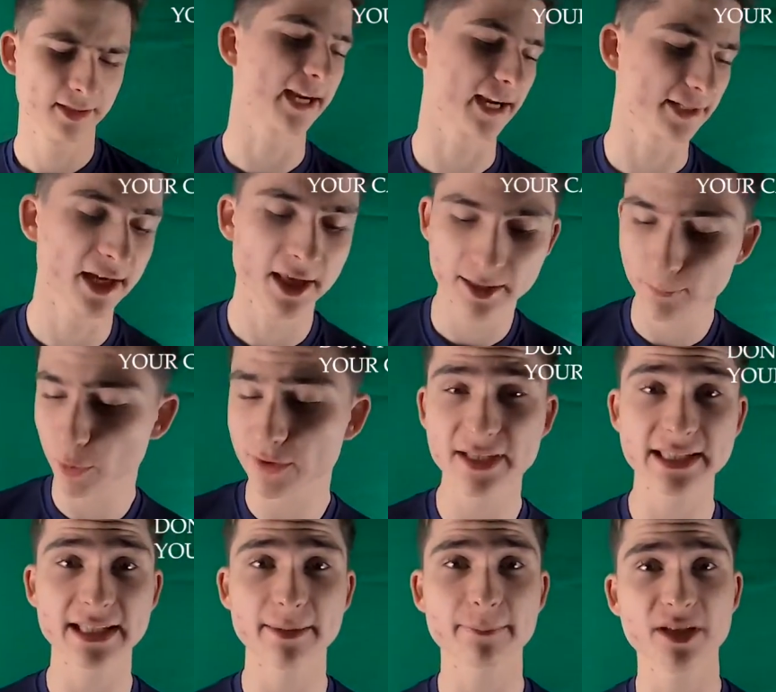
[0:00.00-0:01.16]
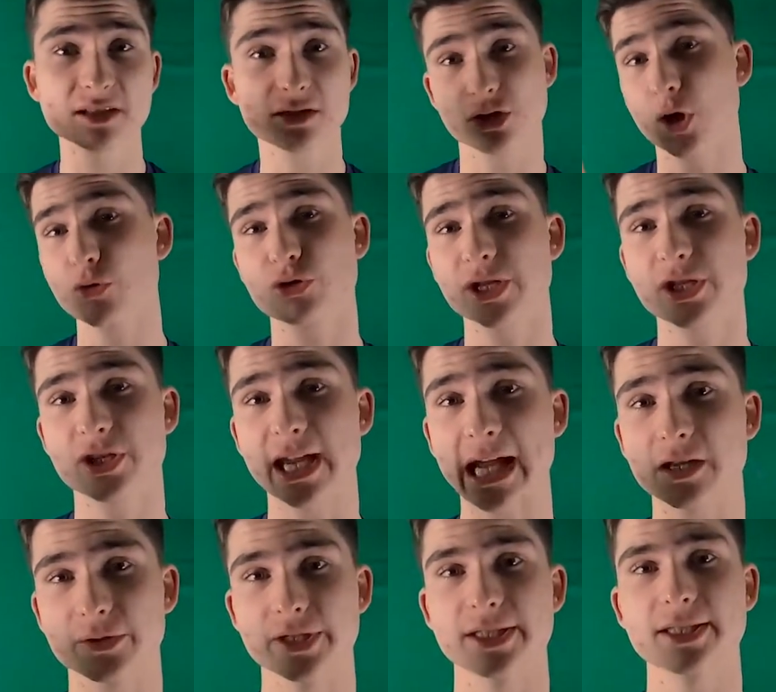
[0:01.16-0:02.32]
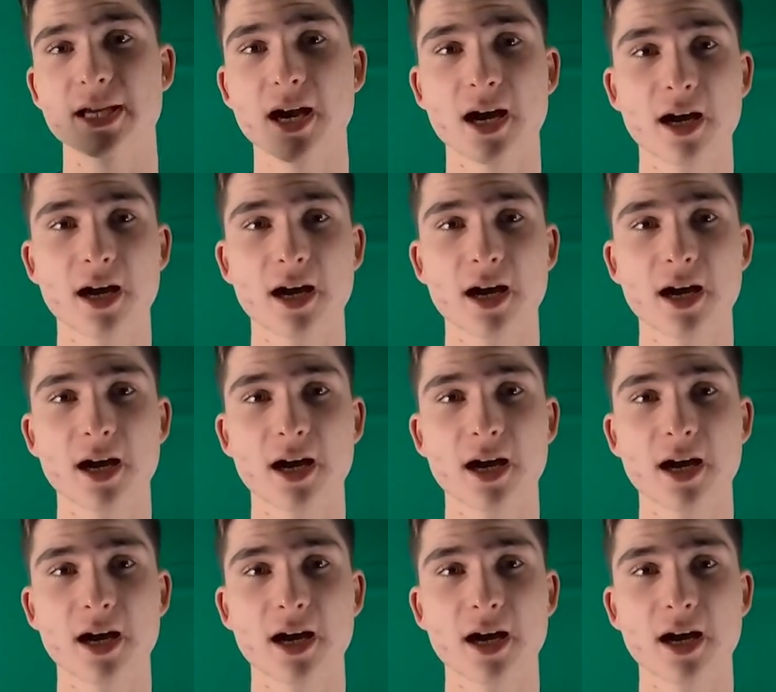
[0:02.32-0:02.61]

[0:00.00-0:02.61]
Alright guys, the point of this tip is don't drink your calories.